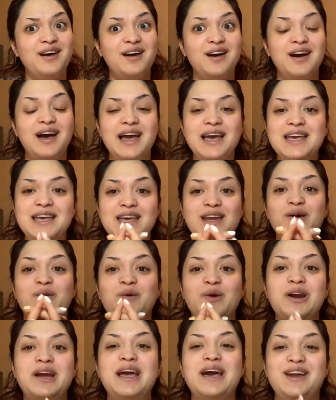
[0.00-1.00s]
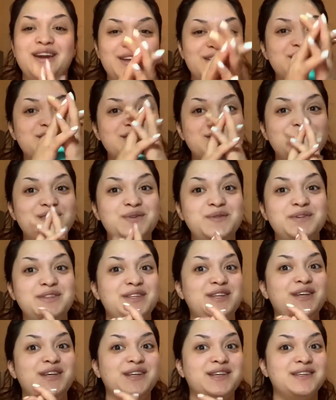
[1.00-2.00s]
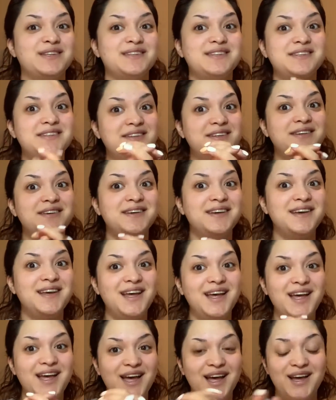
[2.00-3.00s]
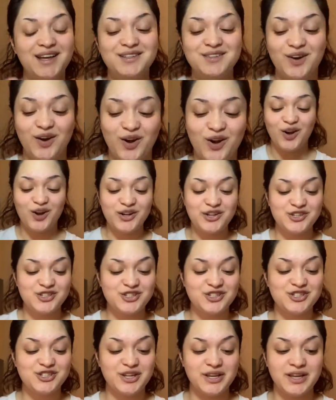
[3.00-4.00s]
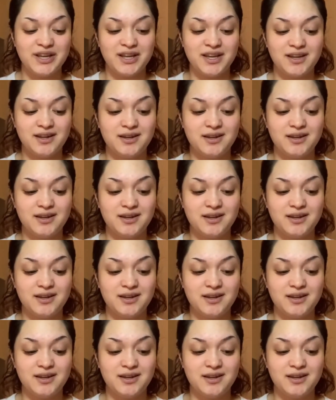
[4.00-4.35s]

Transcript: I can get a workout in just doing this. It's hard as shit.